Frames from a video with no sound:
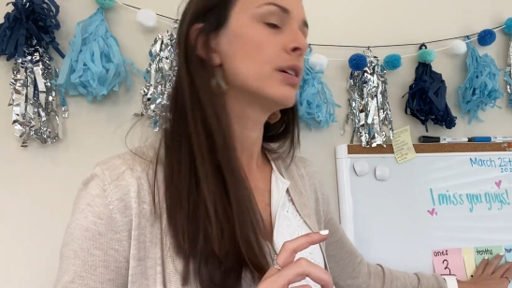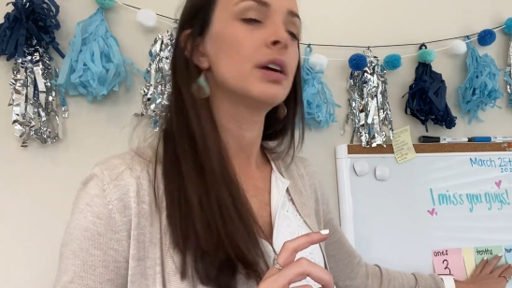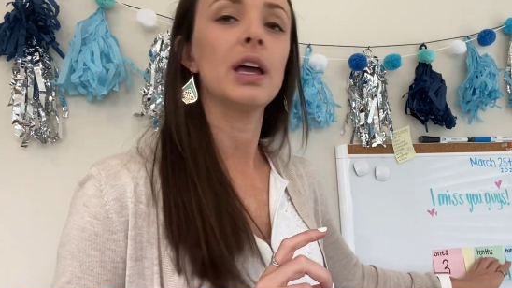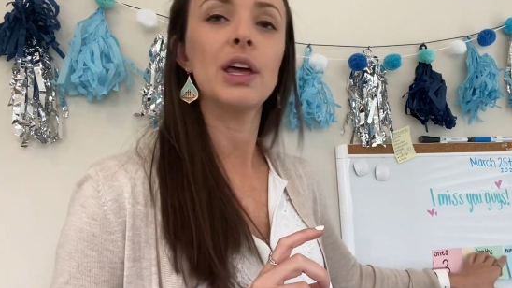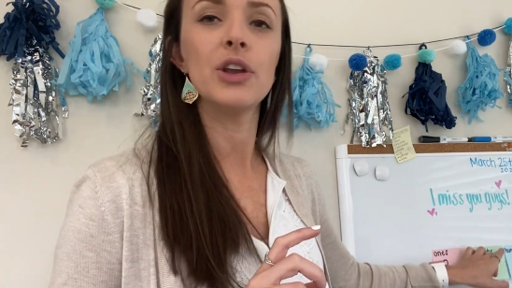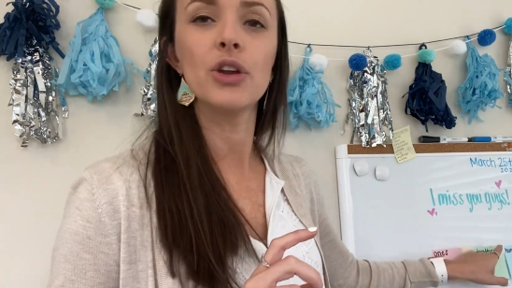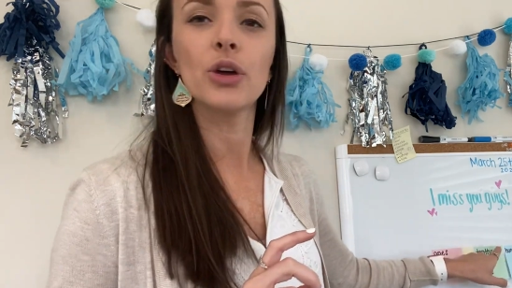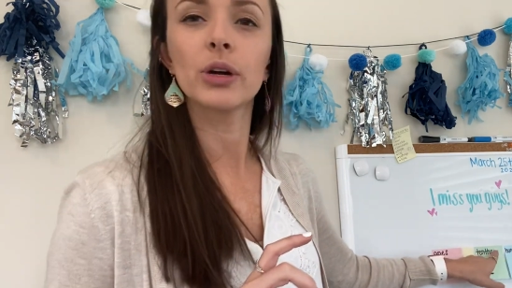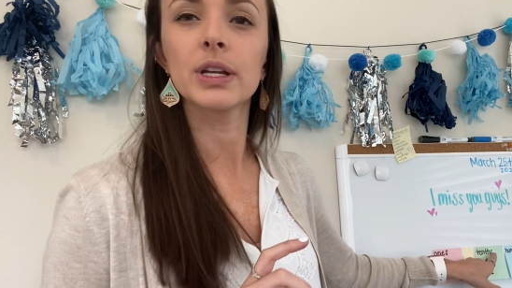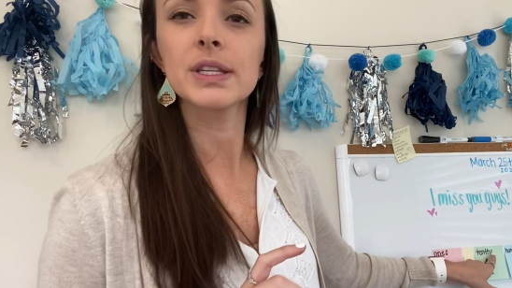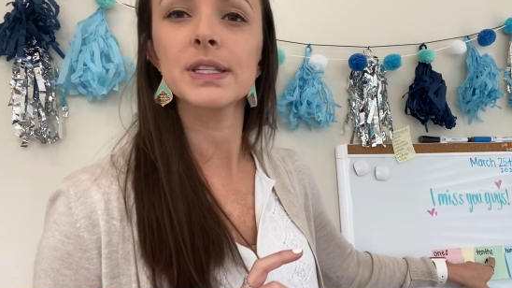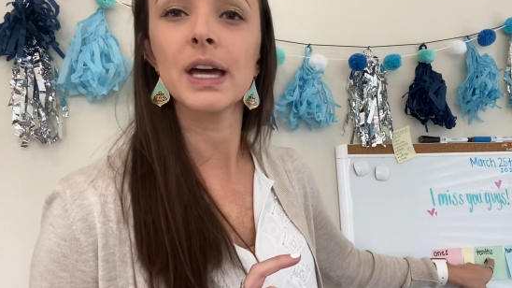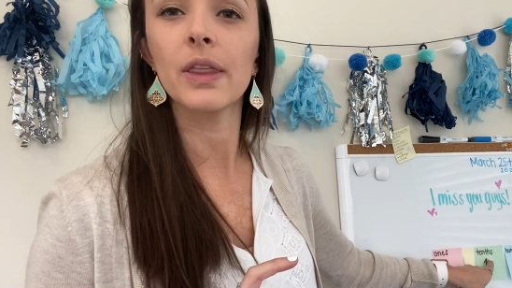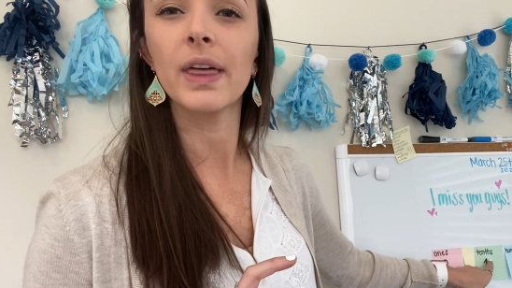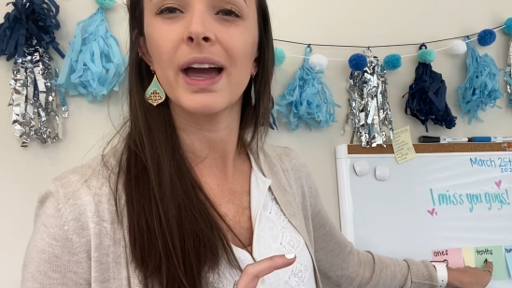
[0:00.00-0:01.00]
and notice
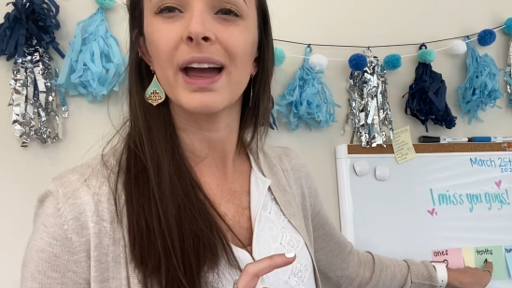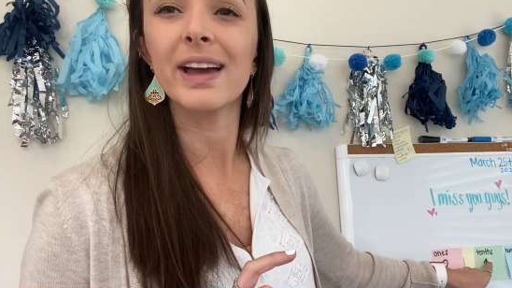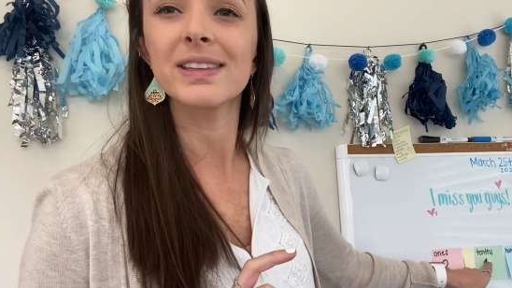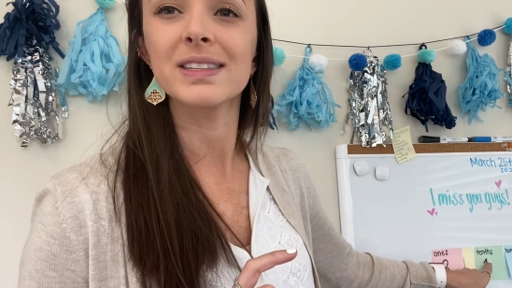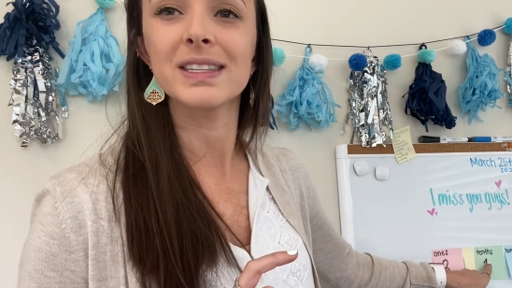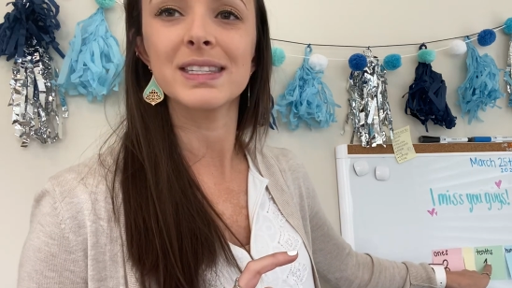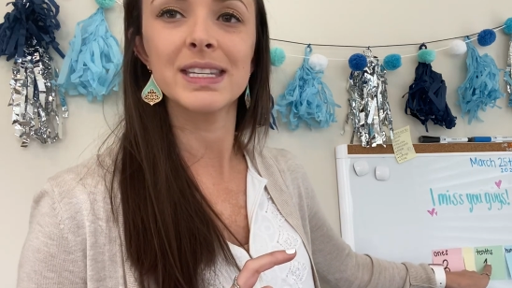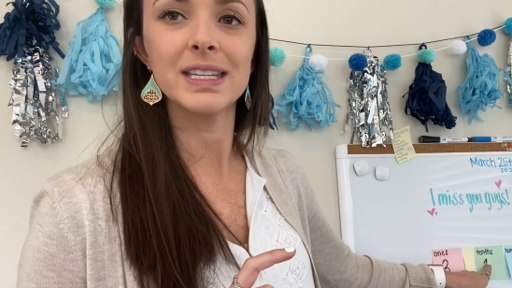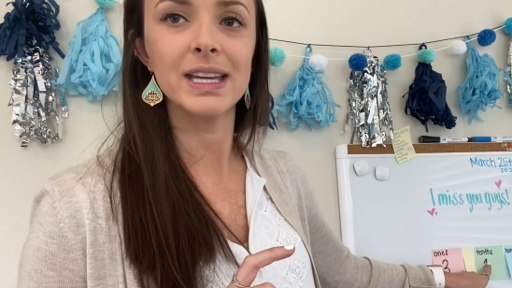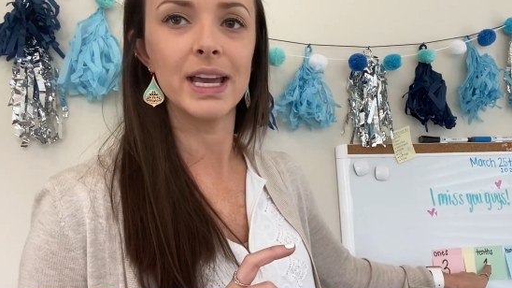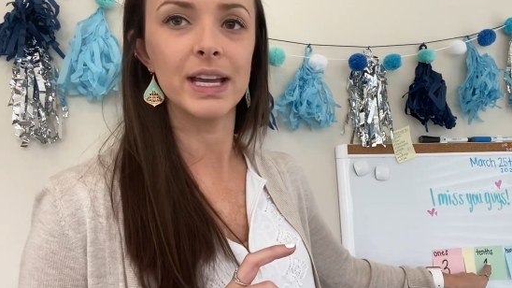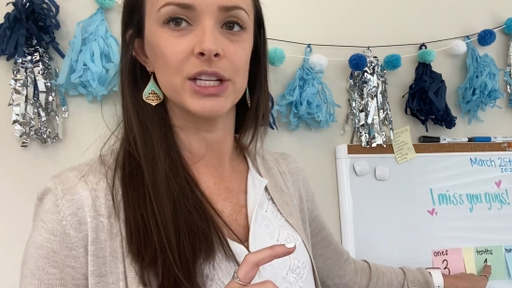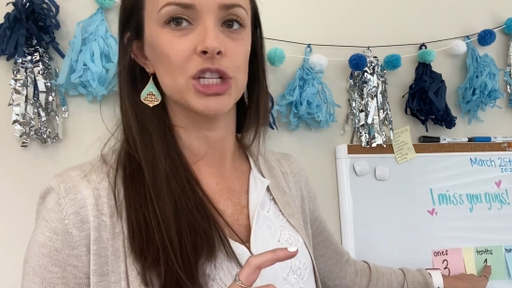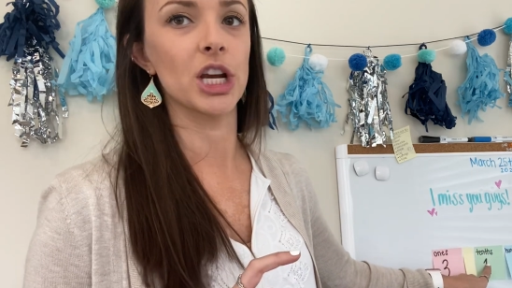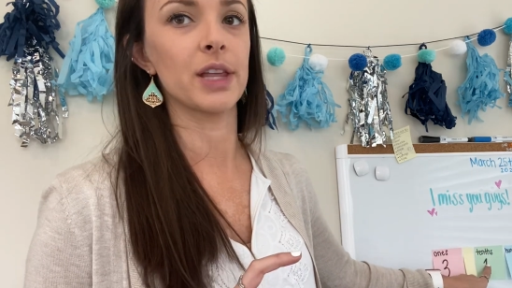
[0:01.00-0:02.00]
how that has a
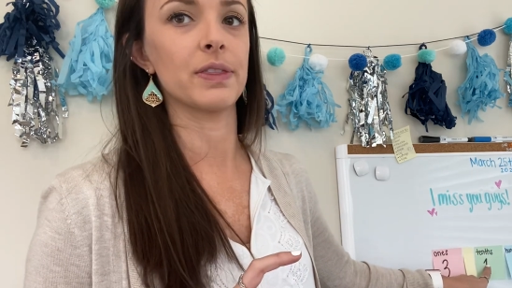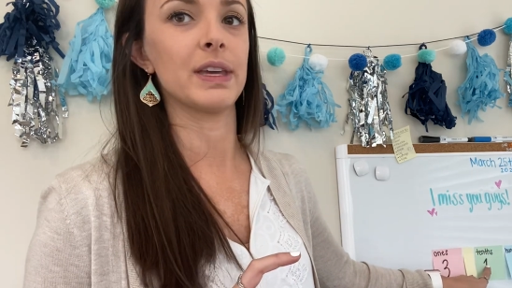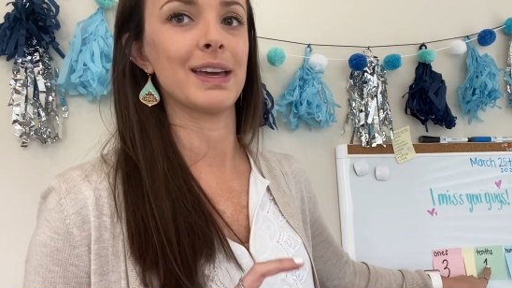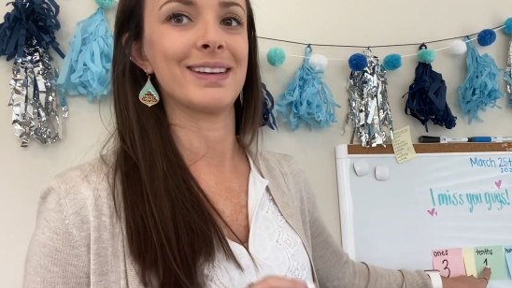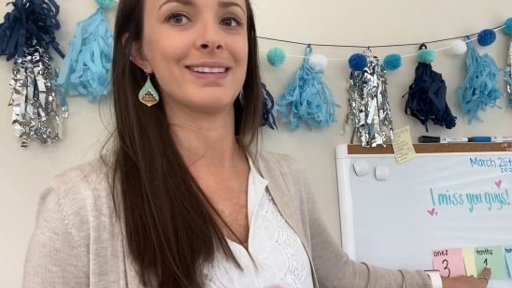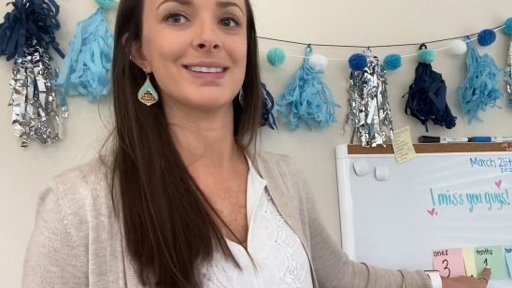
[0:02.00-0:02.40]
TH at the end.